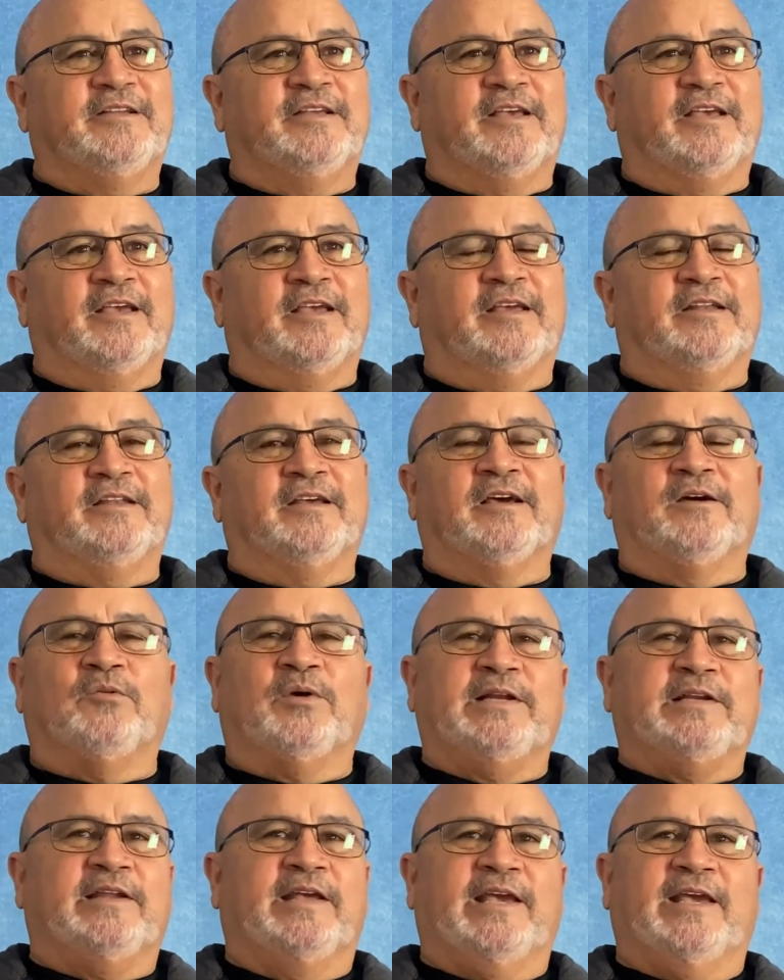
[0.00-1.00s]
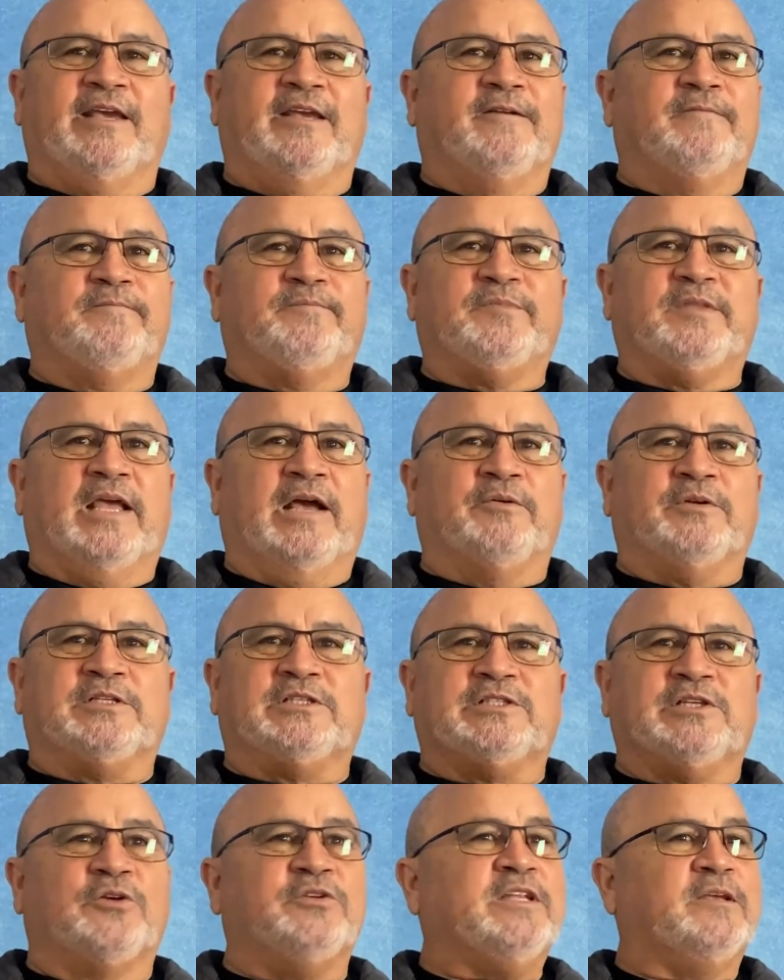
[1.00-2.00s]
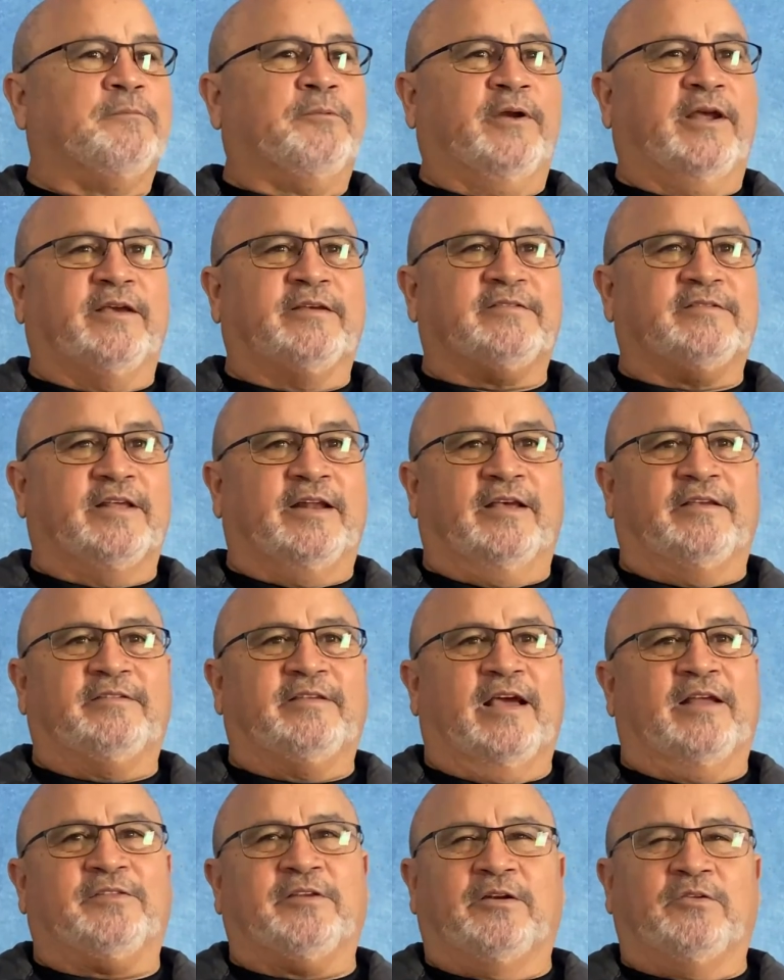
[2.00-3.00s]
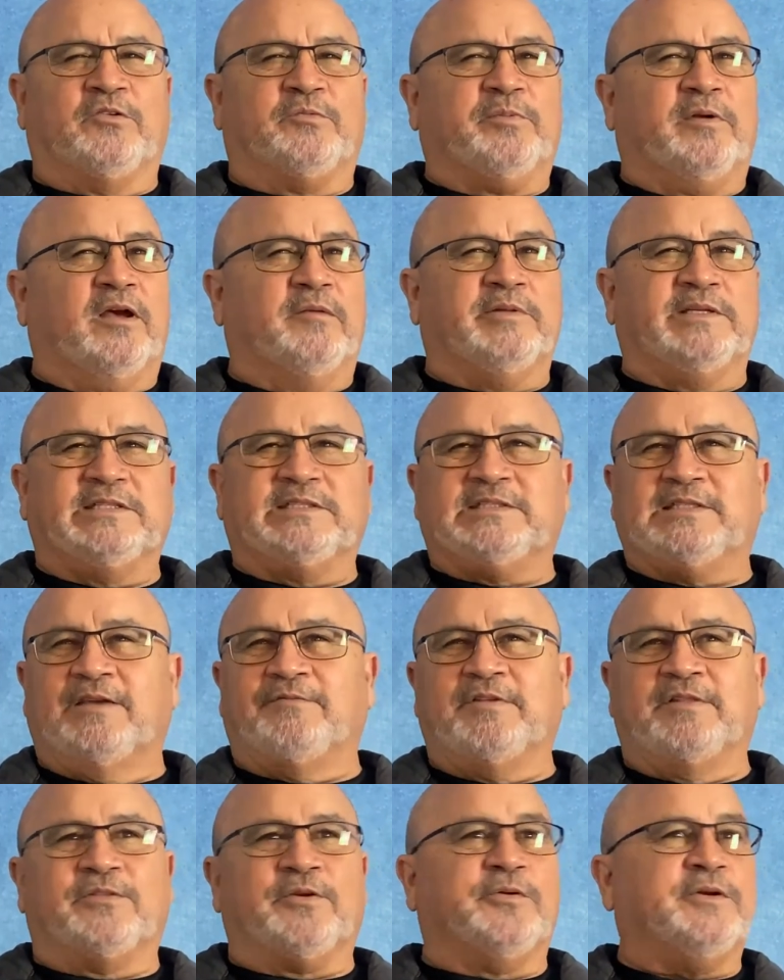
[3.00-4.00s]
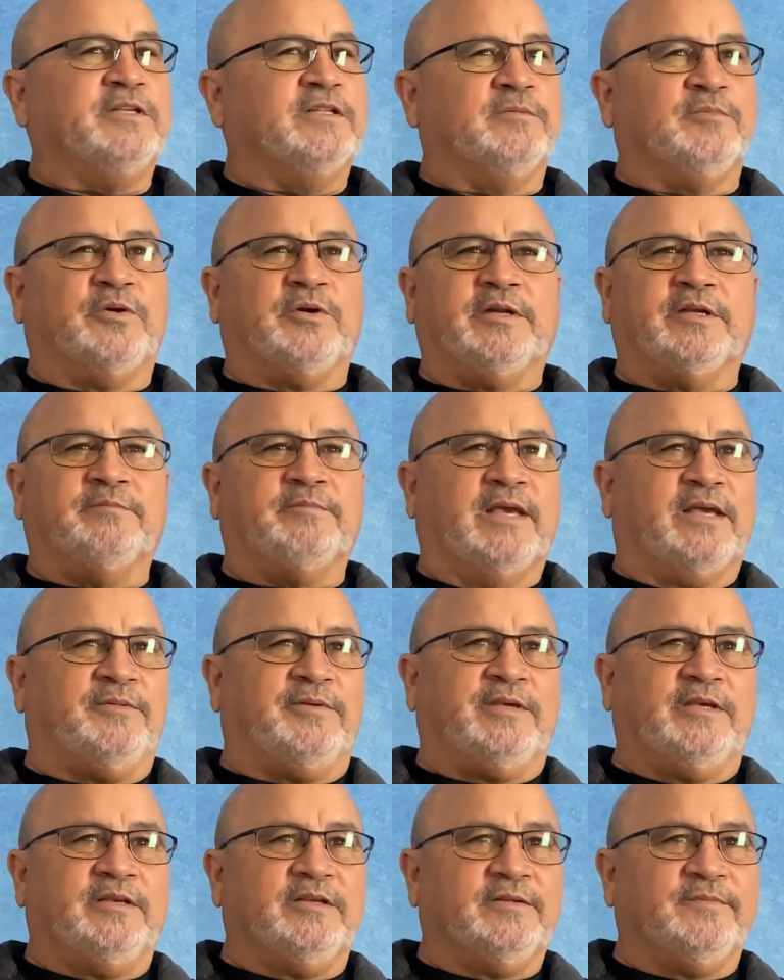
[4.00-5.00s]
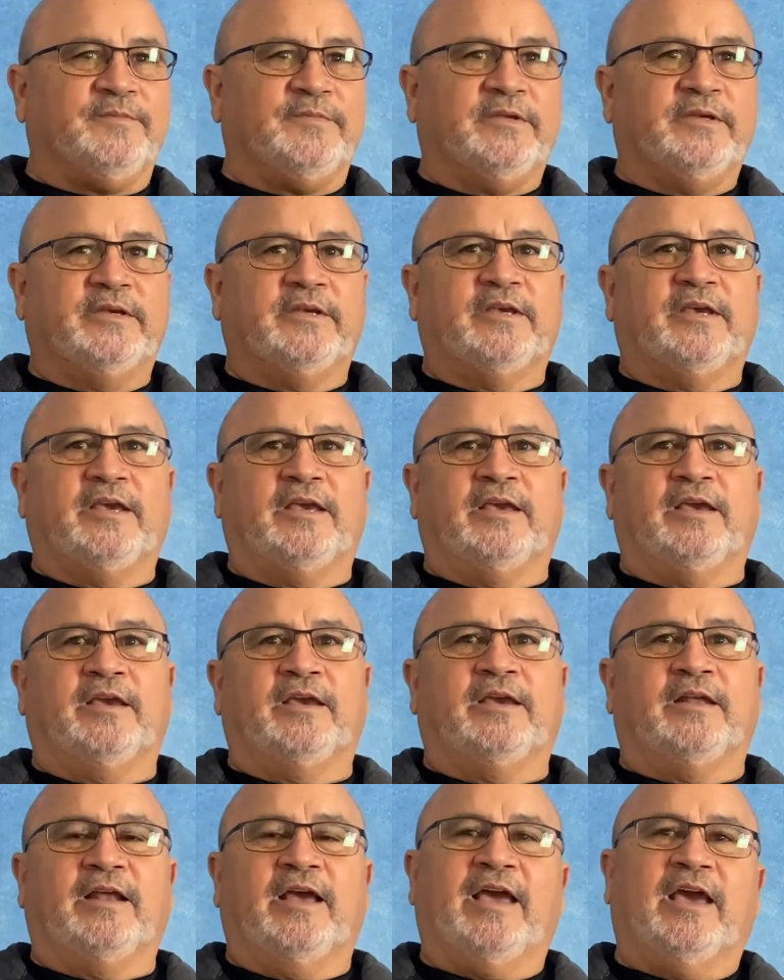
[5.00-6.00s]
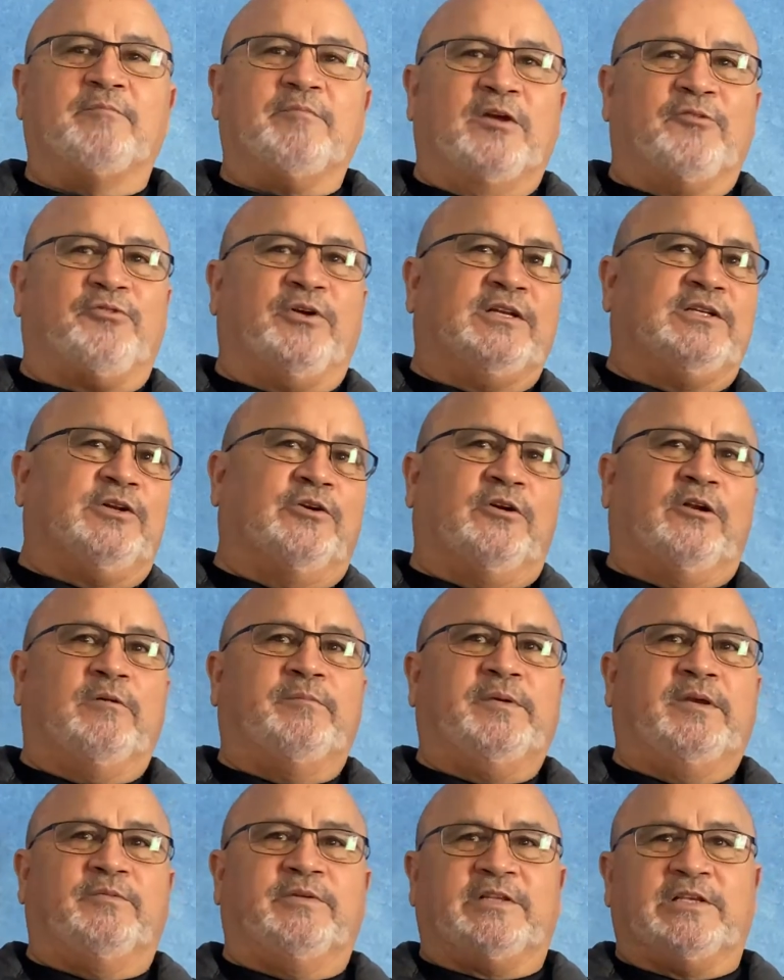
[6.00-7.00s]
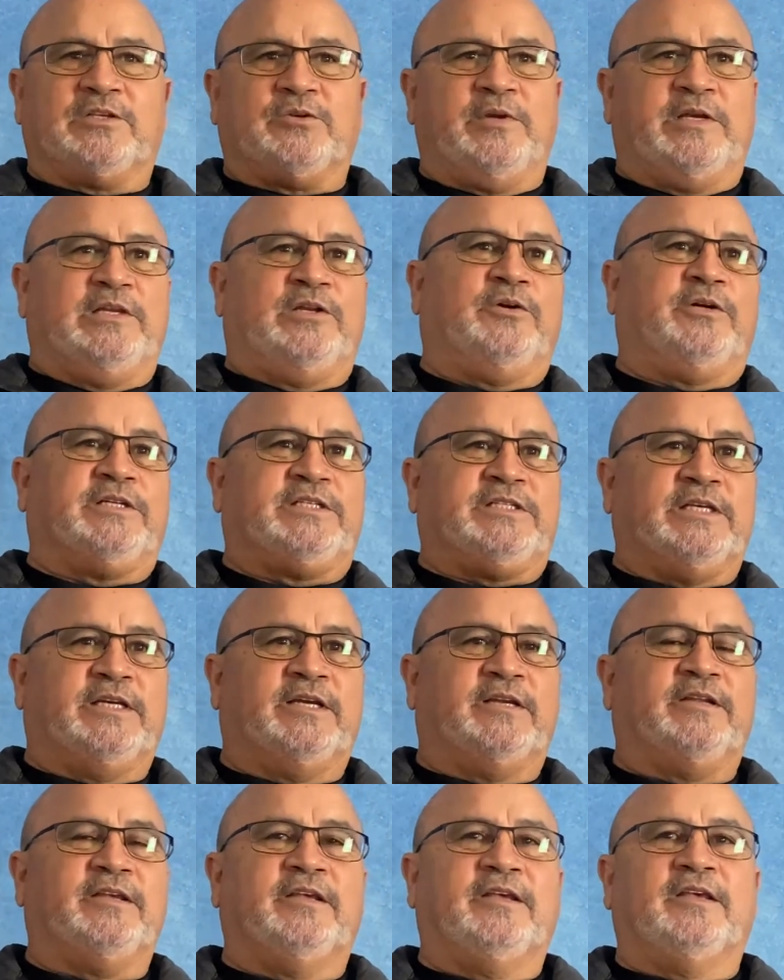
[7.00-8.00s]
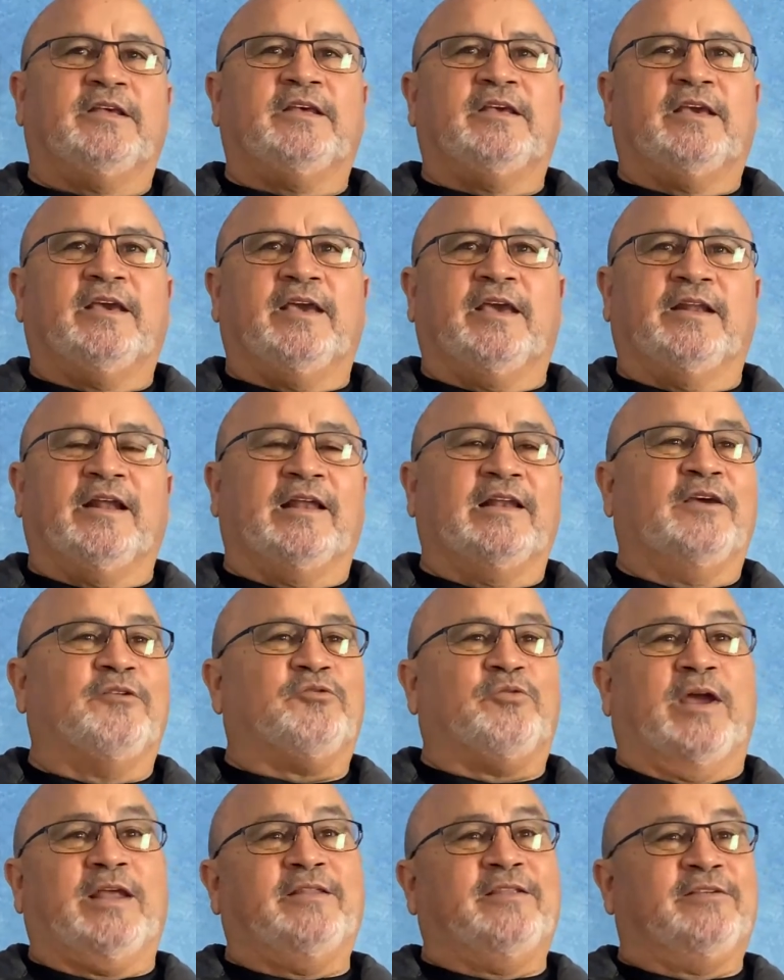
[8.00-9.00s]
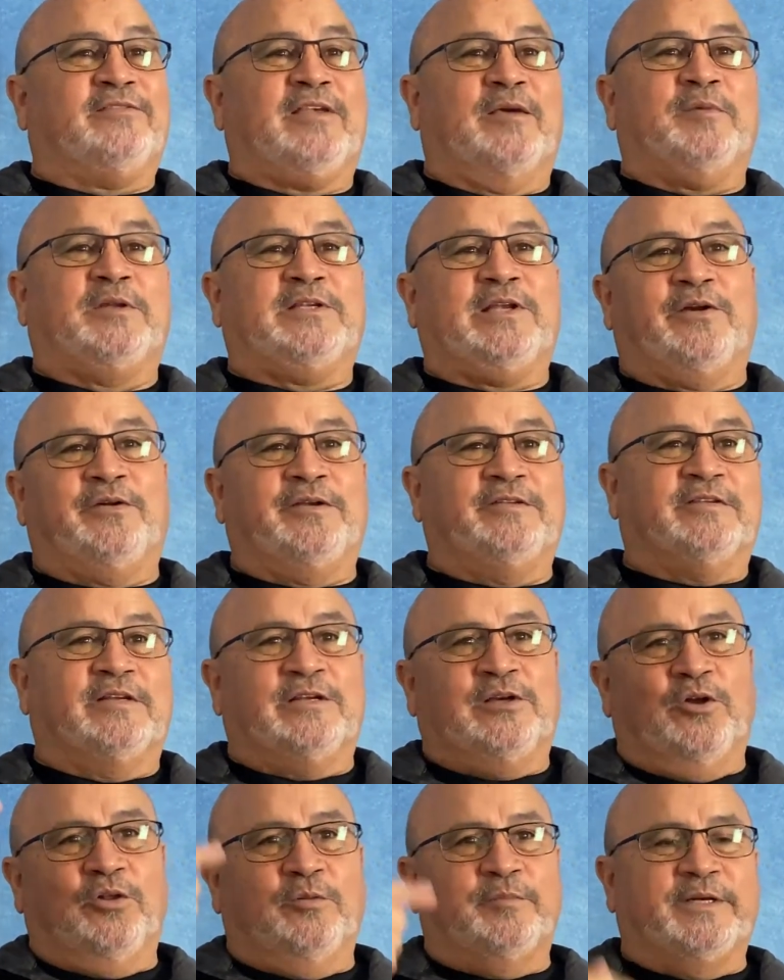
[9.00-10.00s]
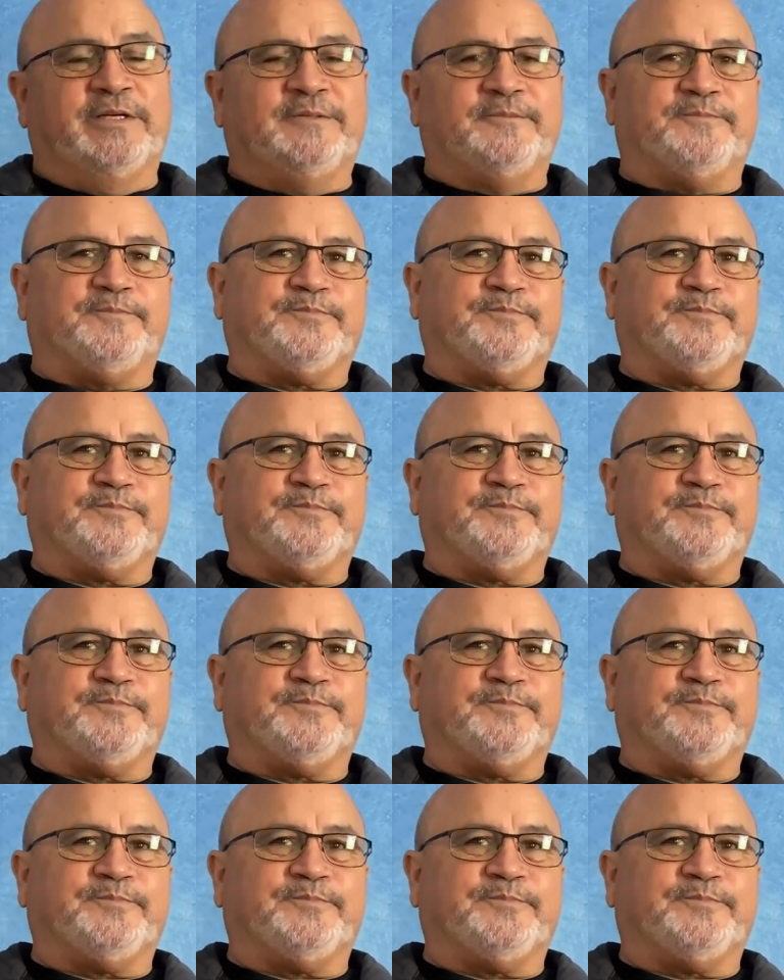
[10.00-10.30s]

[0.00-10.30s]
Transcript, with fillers: And uh, one day I was so depressed that I sat there. It was probably seven thirty in the morning maybe. And I had my front door open with the screen door shut. And I lived right in the cemeteries in Colma.